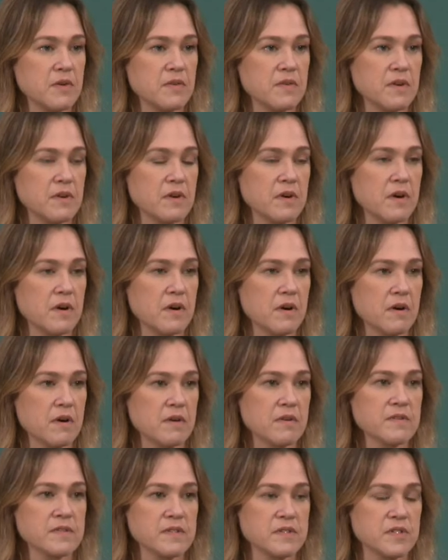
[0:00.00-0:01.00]
There
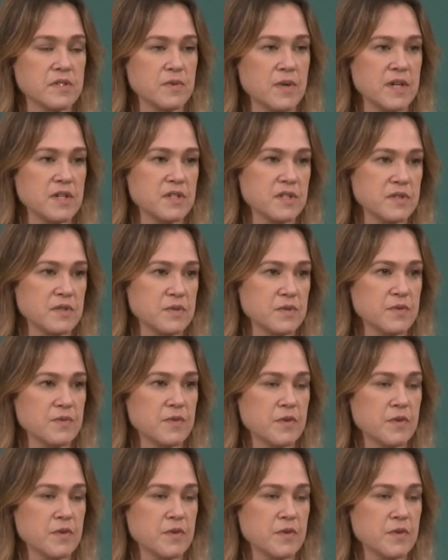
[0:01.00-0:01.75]
are situations